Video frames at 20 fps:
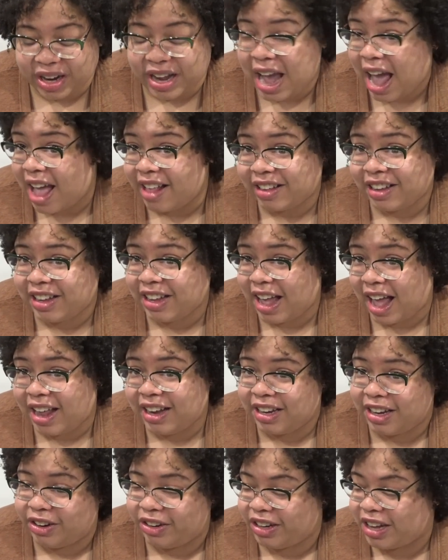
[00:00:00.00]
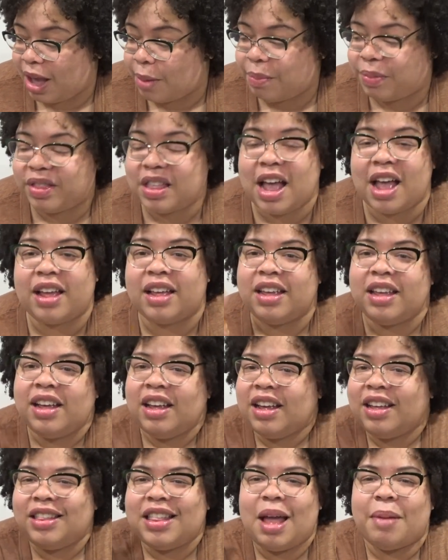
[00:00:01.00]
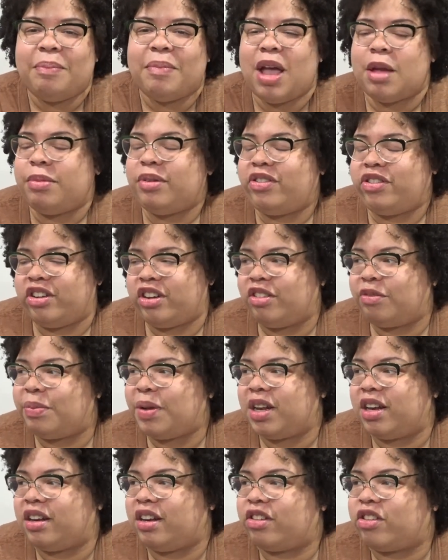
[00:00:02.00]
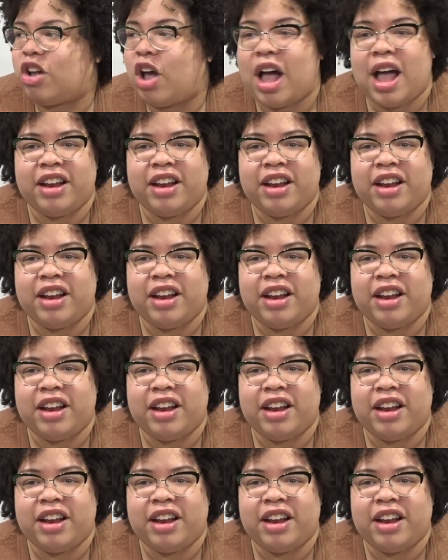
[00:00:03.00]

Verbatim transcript: It hasn't gotten here yet, but that that maybe should have been in this haul.